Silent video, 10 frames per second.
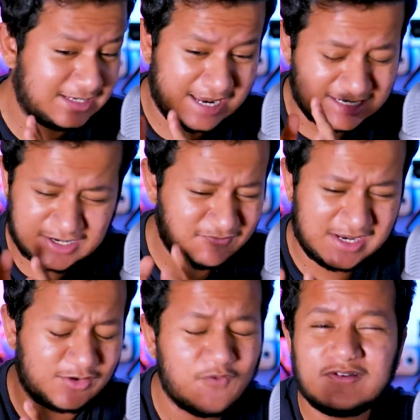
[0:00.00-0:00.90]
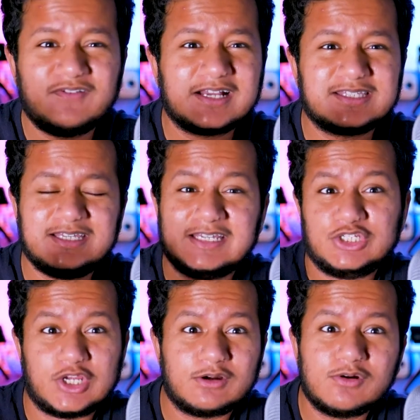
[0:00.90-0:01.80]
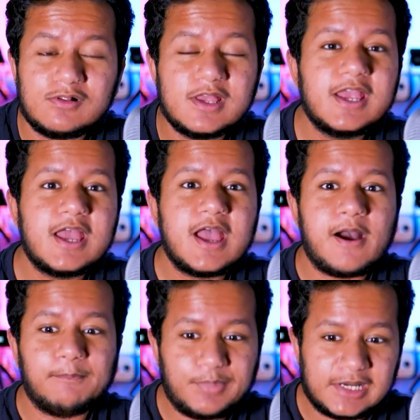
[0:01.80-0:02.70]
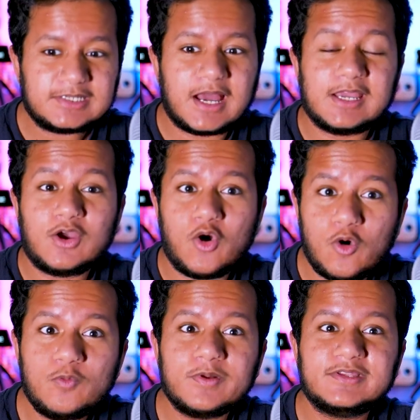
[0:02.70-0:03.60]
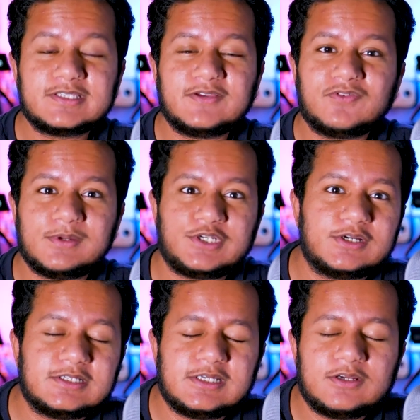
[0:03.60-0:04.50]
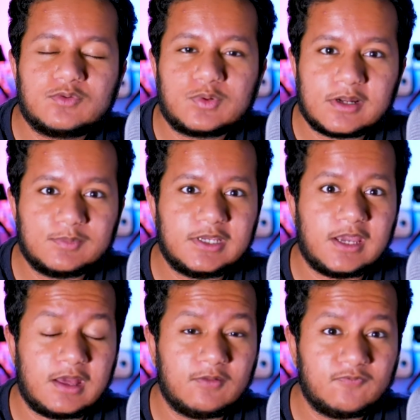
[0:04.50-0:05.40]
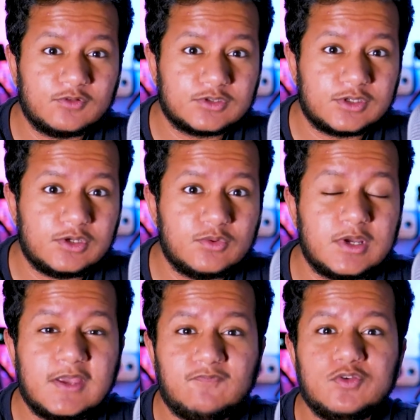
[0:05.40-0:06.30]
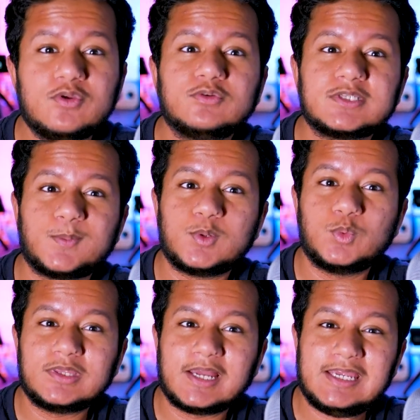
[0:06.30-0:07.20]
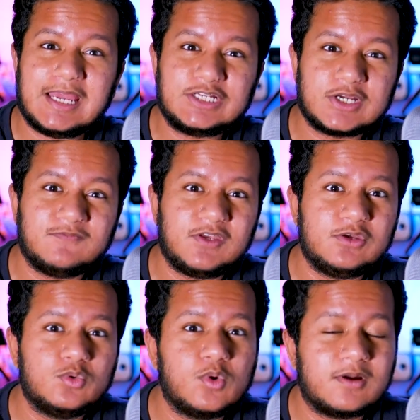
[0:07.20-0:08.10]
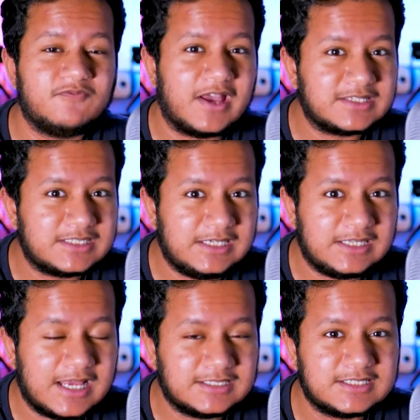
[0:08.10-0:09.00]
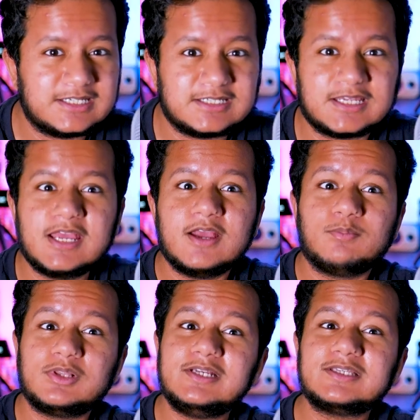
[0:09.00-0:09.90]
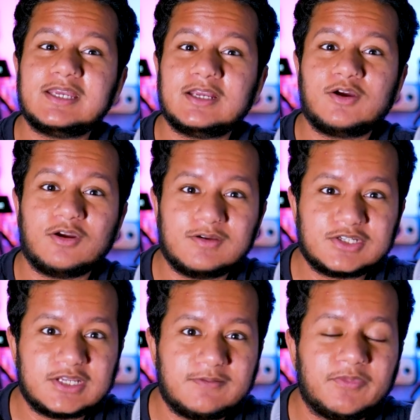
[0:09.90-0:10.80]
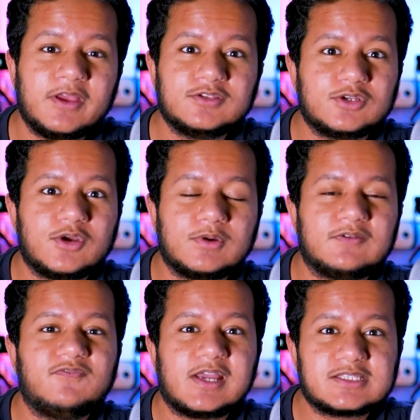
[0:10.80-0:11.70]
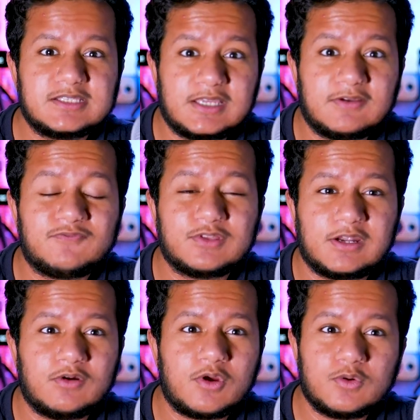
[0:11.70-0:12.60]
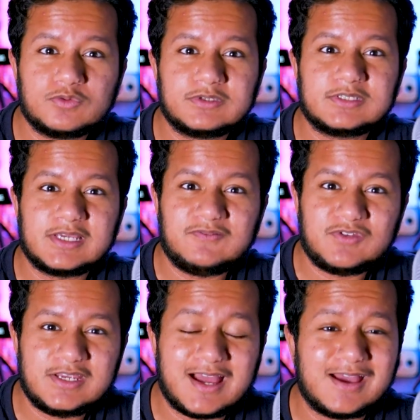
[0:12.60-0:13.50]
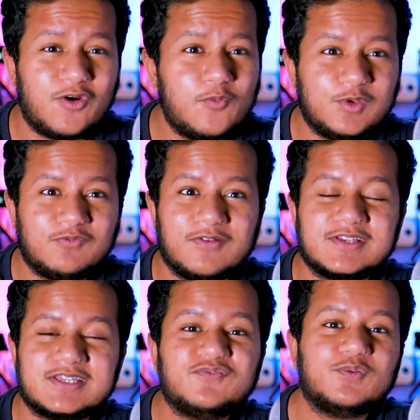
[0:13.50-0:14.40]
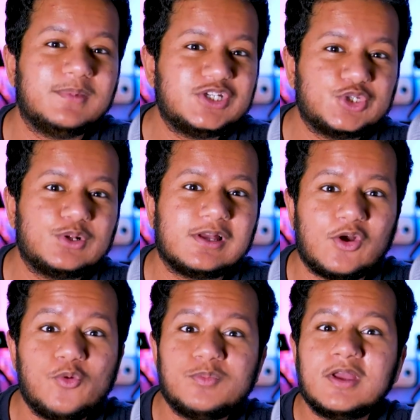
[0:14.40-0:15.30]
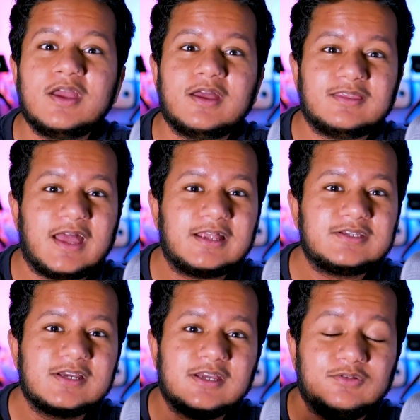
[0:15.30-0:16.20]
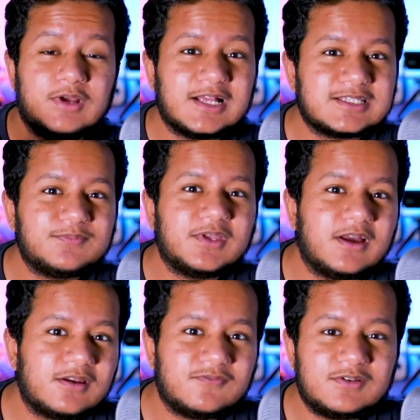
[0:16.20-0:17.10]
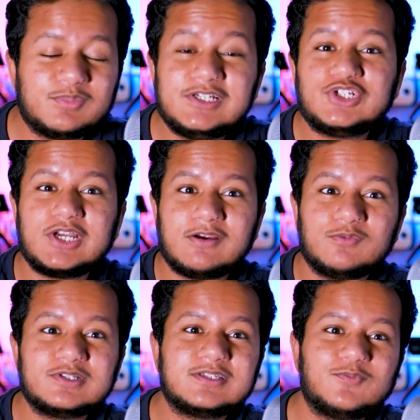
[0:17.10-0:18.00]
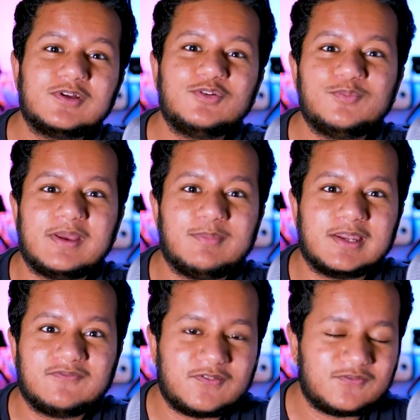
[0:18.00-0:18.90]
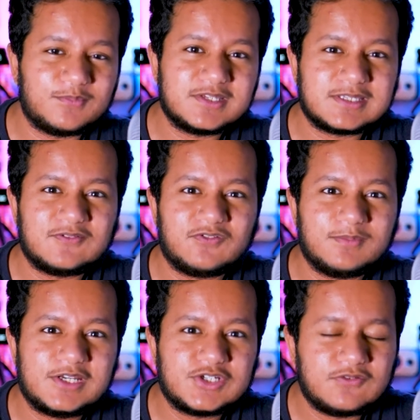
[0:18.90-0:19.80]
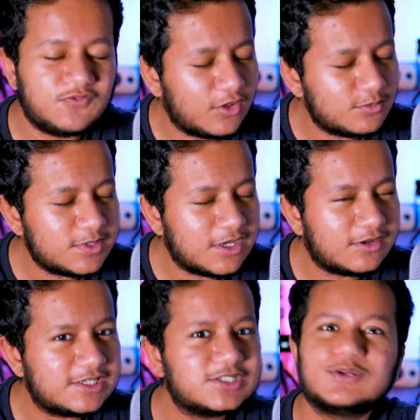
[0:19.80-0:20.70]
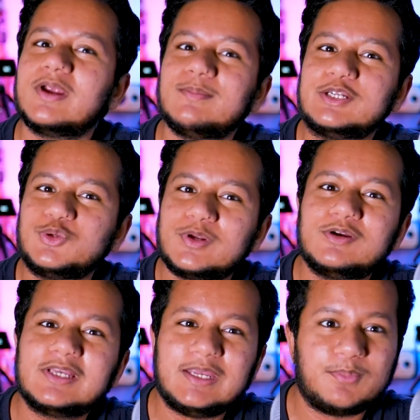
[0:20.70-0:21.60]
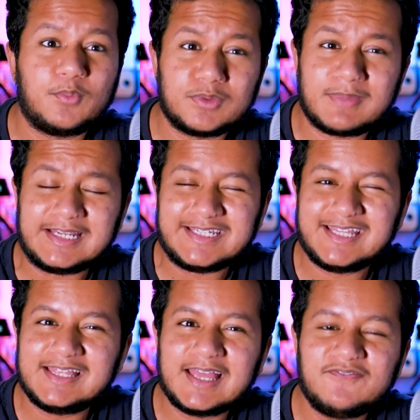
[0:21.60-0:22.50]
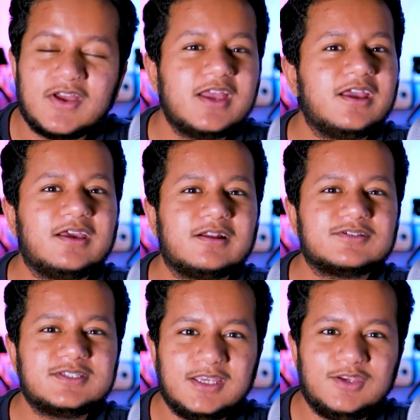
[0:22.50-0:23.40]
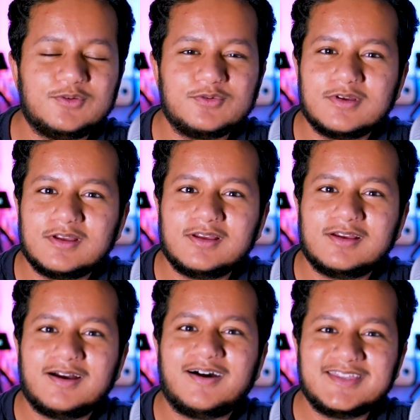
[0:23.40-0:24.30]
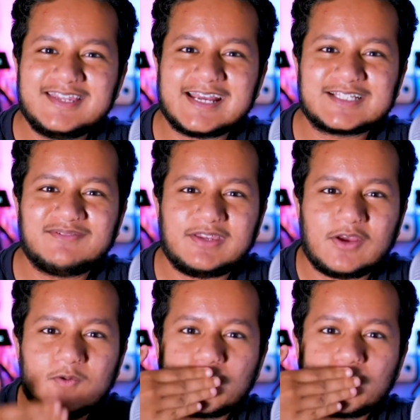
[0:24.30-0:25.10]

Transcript: HIV and COVID vaccine in general. But I hope this information is incredibly helpful to you. If you know someone with HIV who are vaccine hesitant, please encourage them to go get vaccinated for their own safety. I hope you found this informational. I hope that you got something out of it. Please share it with someone who may benefit from this information. Follow me on Instagram and Twitter to keep up with my daily life, and I'll see you on the next video.